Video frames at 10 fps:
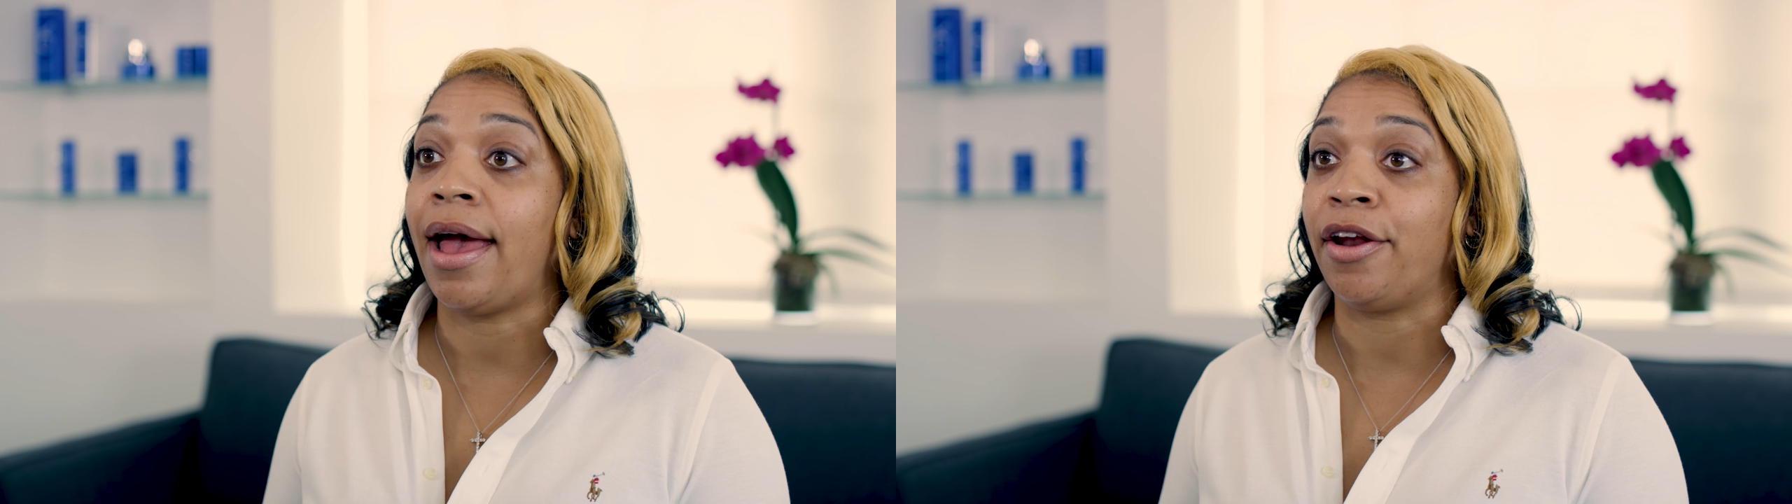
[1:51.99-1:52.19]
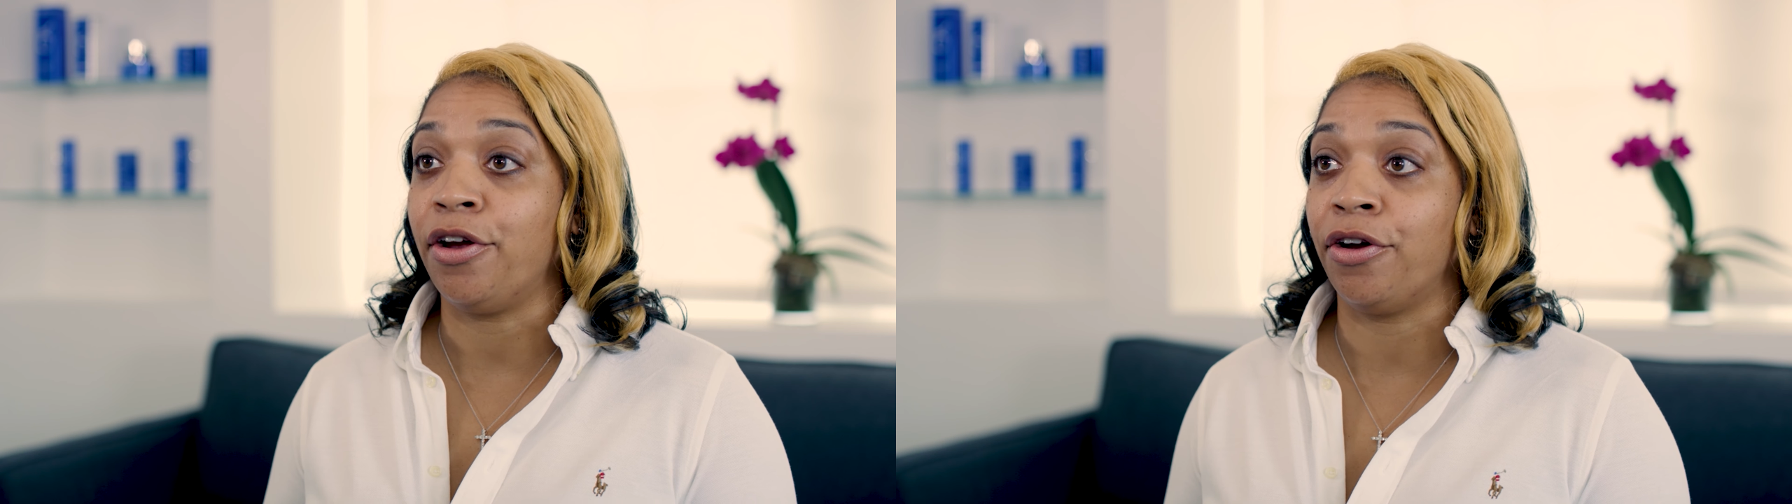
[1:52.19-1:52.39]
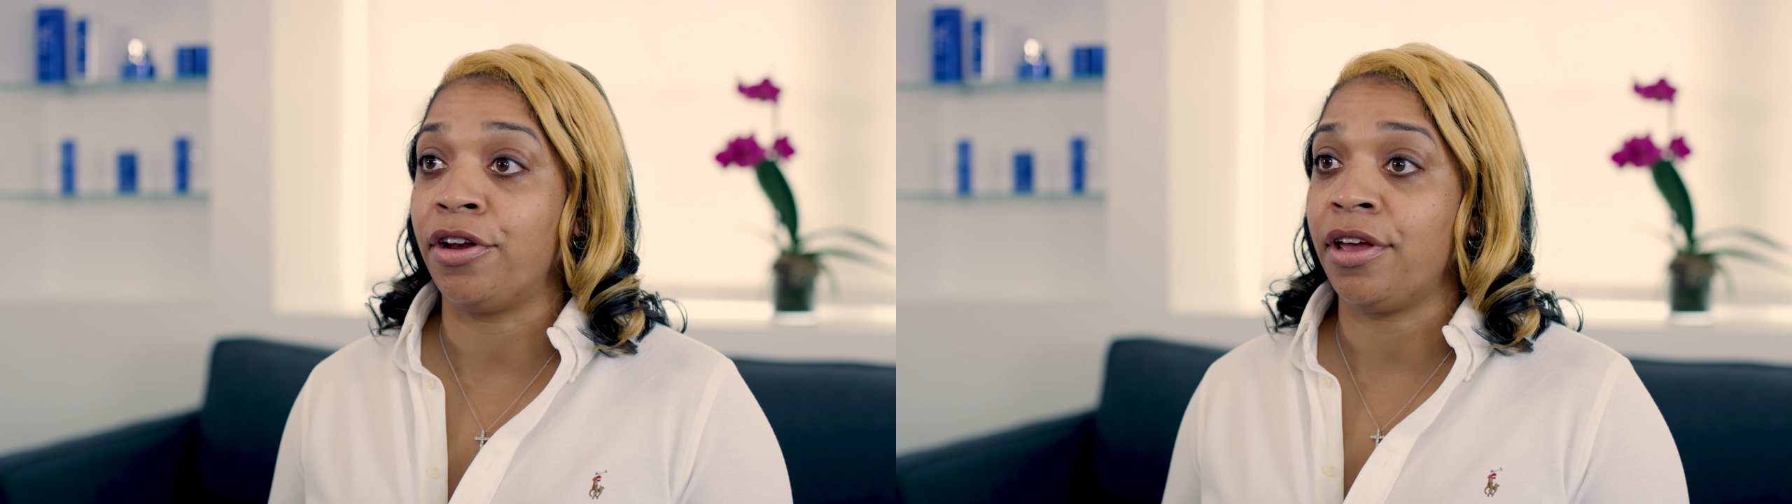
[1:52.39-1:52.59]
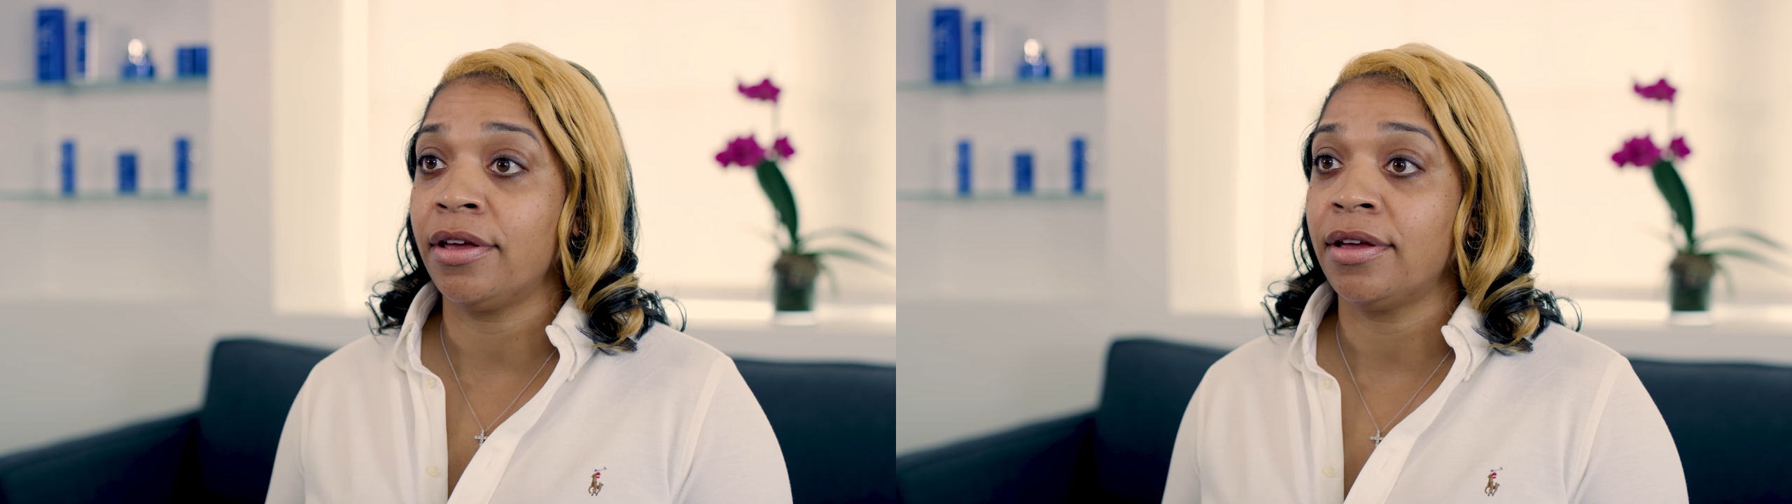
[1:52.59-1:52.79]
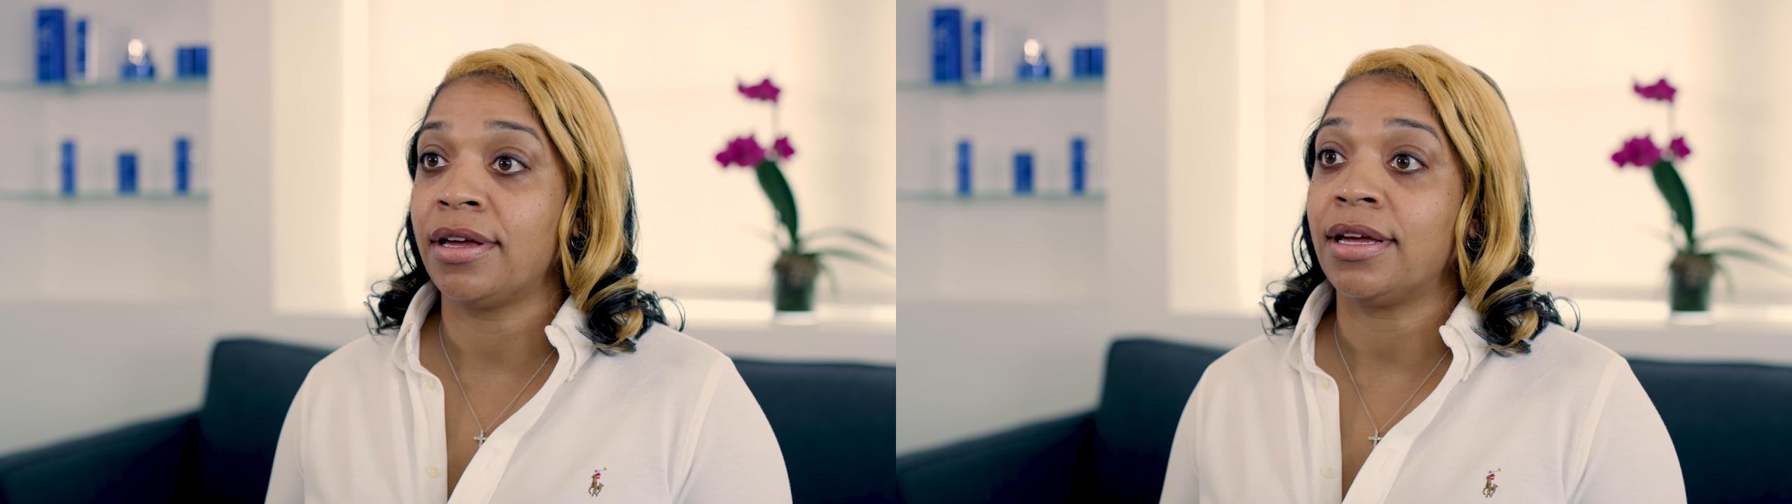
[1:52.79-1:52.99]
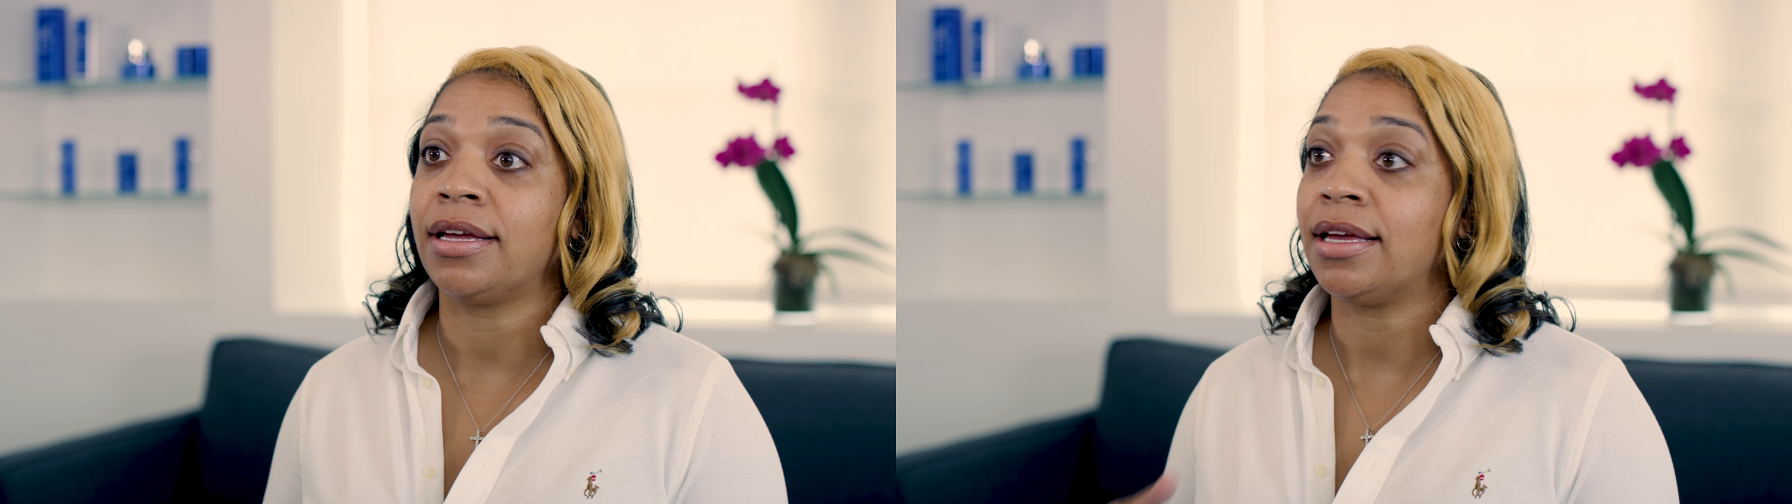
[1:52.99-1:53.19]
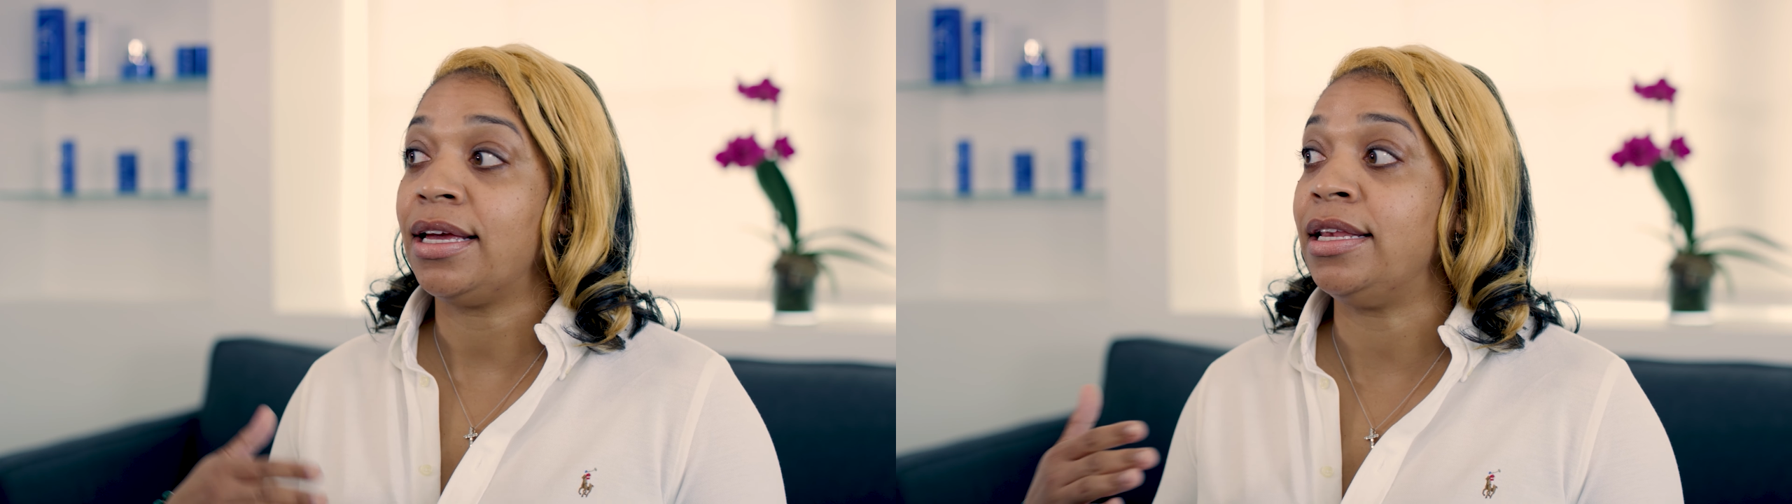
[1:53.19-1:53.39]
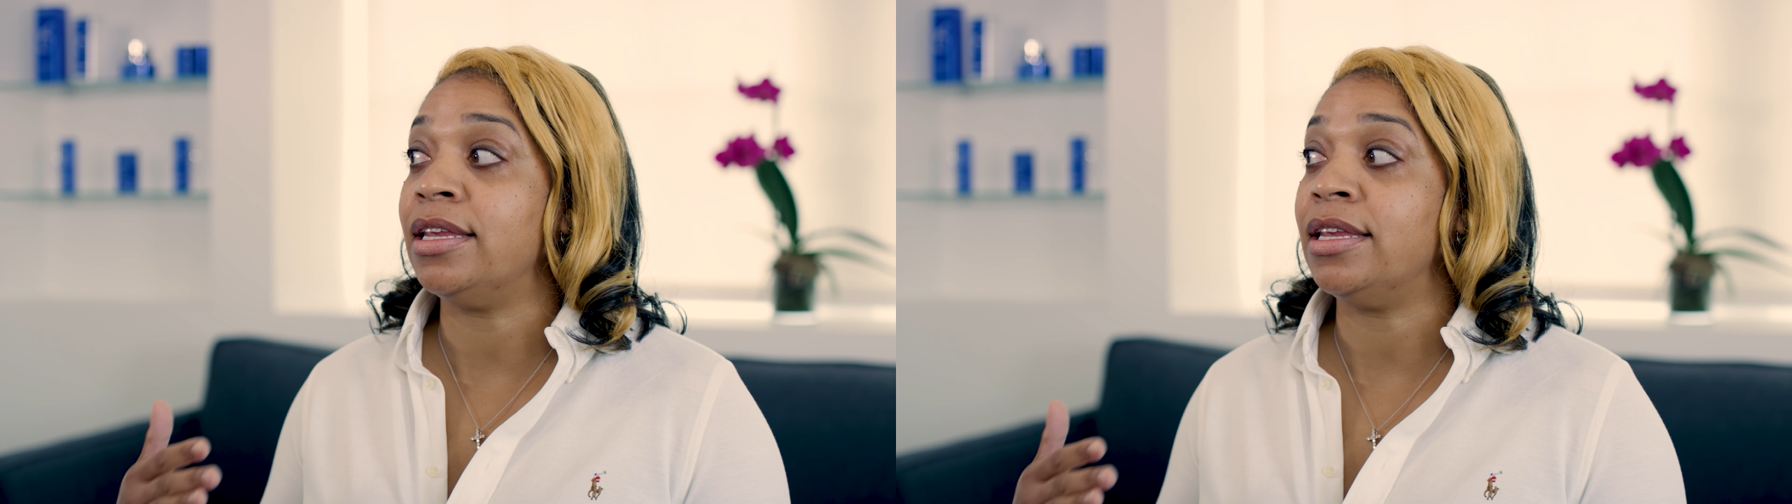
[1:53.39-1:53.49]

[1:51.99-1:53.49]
I had a hernia. He